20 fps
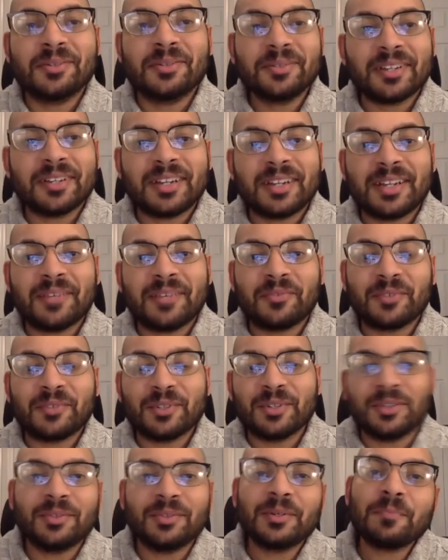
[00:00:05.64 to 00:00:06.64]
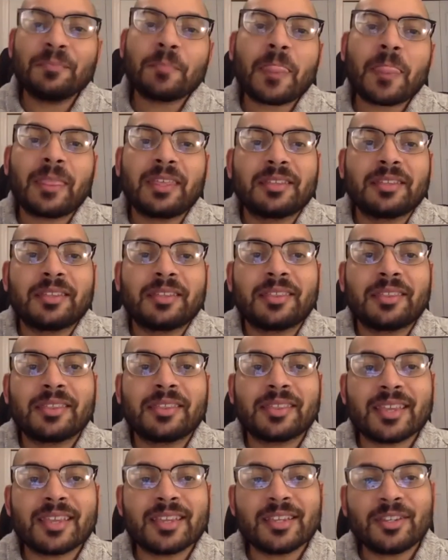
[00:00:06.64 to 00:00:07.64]
good afternoon.
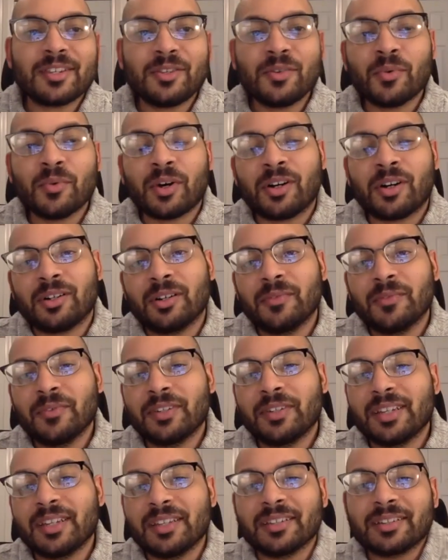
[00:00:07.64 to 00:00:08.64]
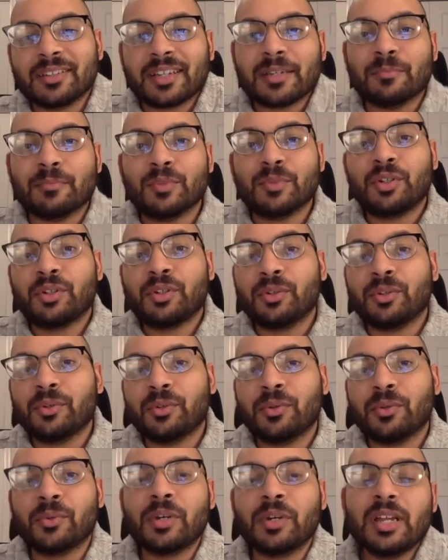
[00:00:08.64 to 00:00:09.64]
Thank you all for taking the time
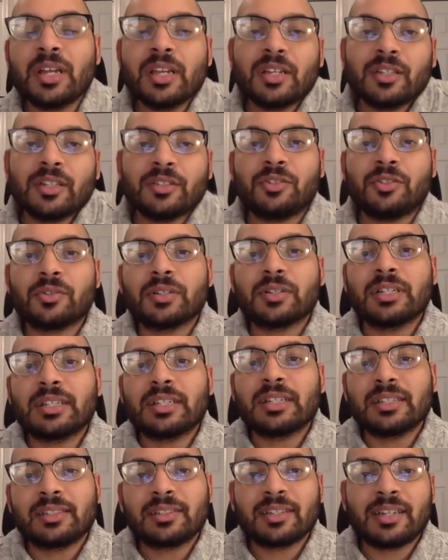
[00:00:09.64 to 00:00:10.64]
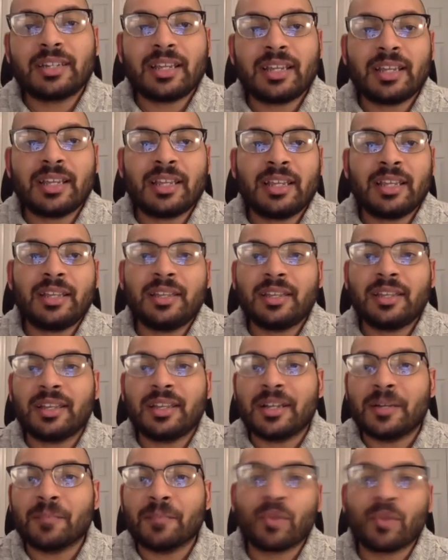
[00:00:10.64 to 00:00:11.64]
to join us today,
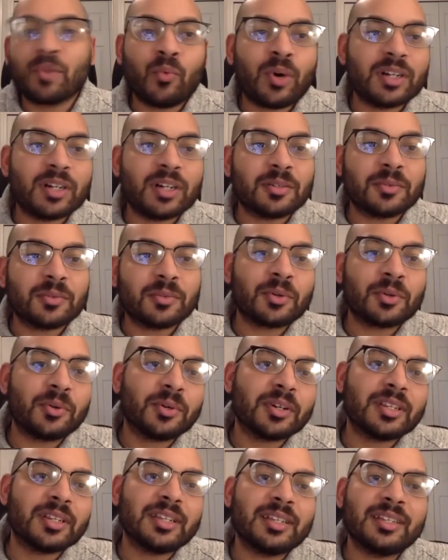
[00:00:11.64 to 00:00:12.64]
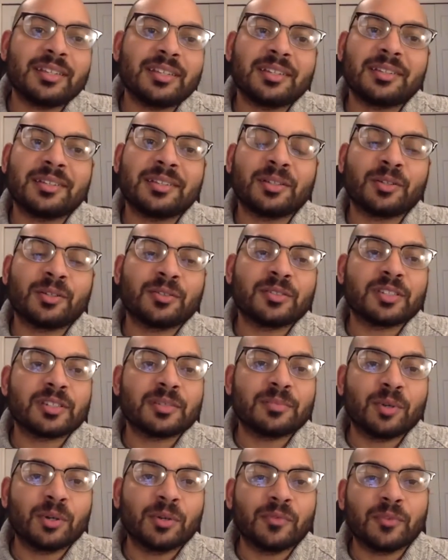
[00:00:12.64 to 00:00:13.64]
watch our recording, learn some
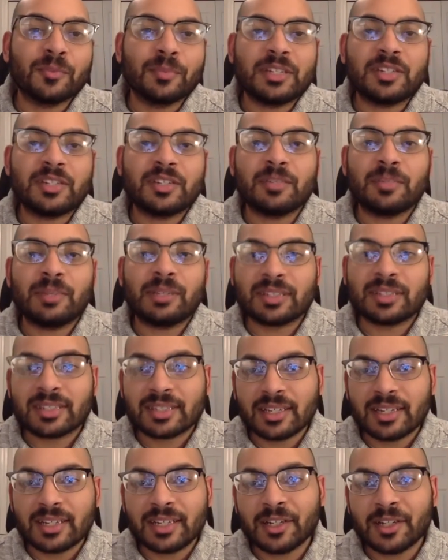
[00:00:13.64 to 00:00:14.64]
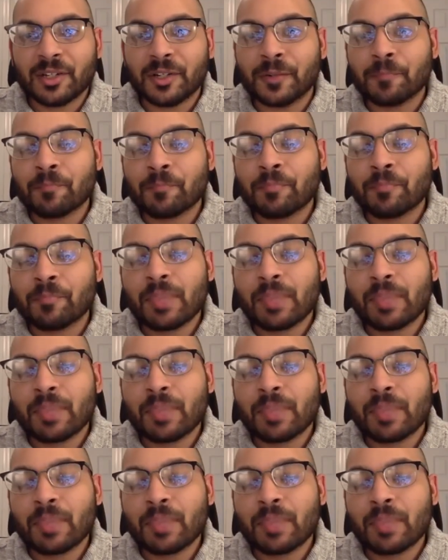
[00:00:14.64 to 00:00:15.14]
more information about City Year.